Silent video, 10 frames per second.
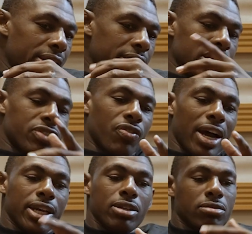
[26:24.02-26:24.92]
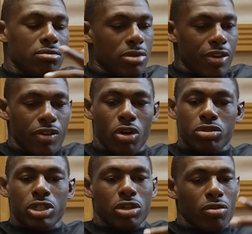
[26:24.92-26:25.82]
this fight, if it go
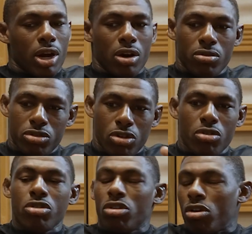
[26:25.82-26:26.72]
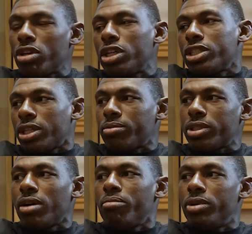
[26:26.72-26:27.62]
to the ground, you know, you learn a little something.